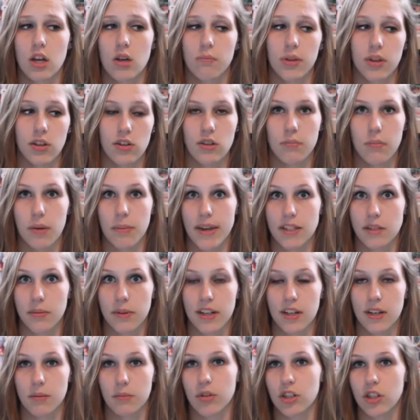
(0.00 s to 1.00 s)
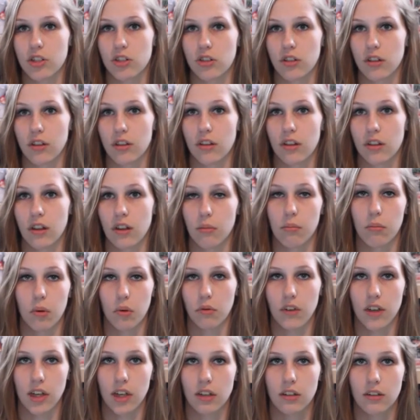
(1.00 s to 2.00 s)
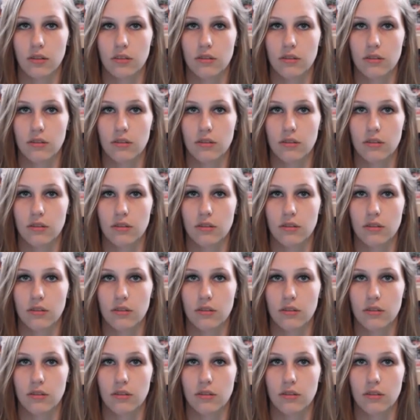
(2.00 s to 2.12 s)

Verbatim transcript: But they're in my basement, and I'm pretty sure they're the, like, movie